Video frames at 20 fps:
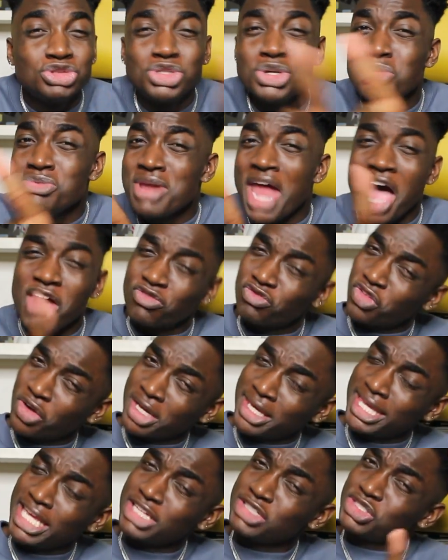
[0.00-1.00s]
do not
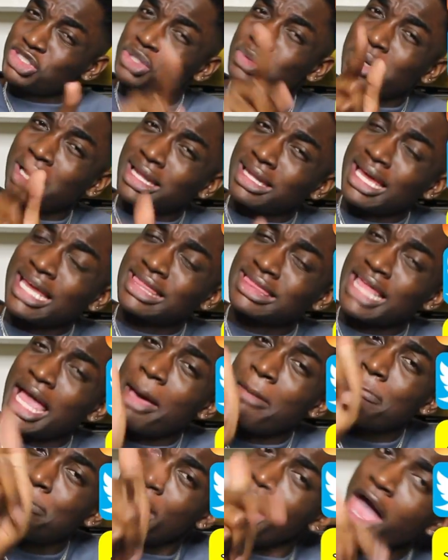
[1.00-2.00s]
forget to click
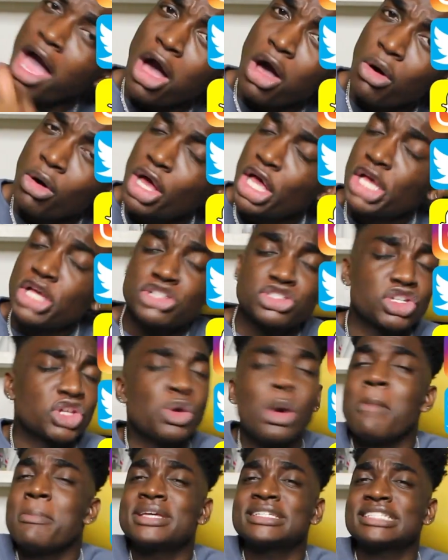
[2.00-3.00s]
that bell so
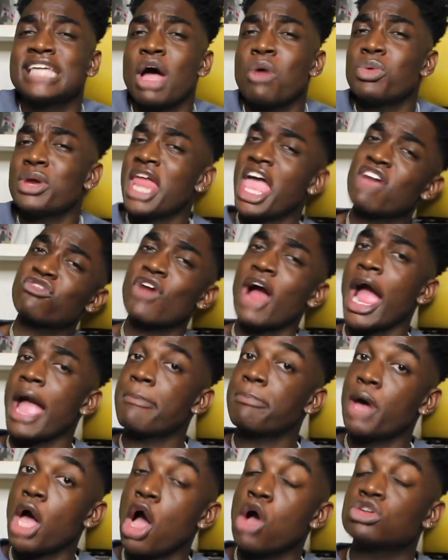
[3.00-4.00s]
you won't miss out whenever I
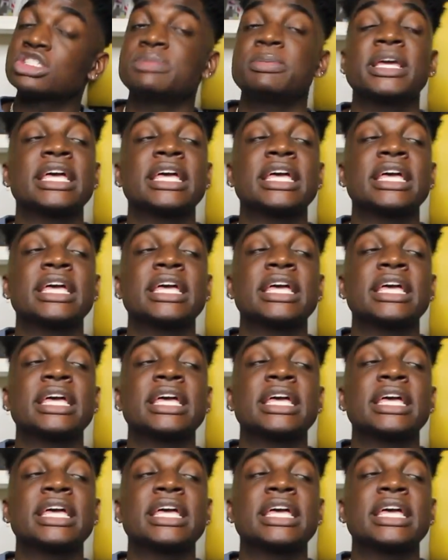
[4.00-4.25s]
post,